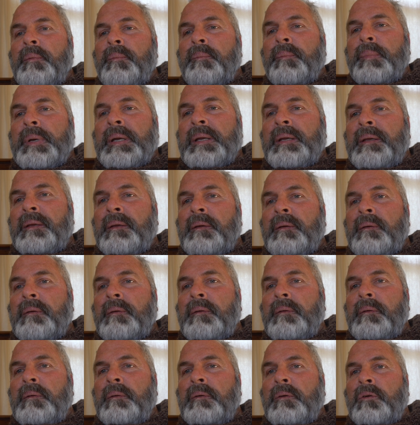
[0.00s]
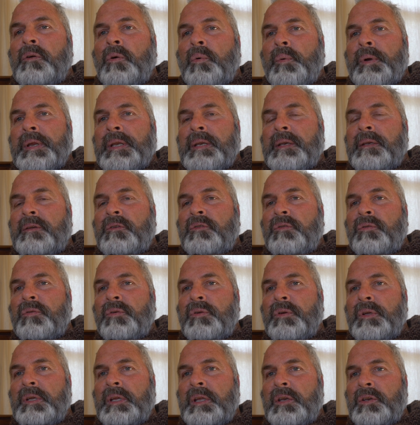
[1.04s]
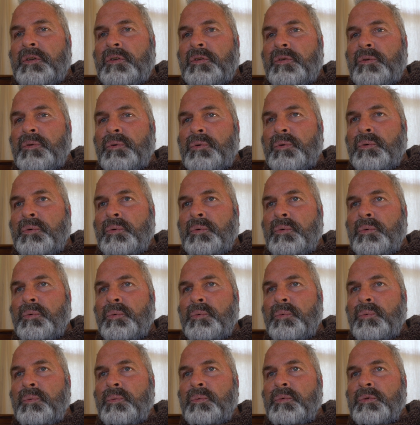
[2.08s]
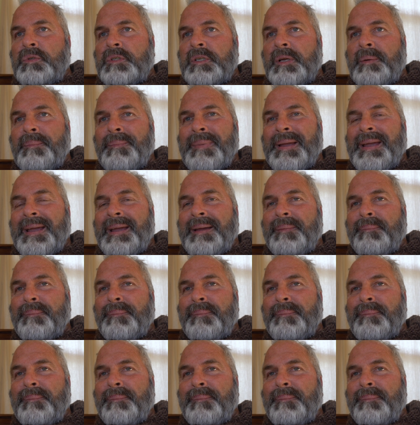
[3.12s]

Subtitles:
by going into some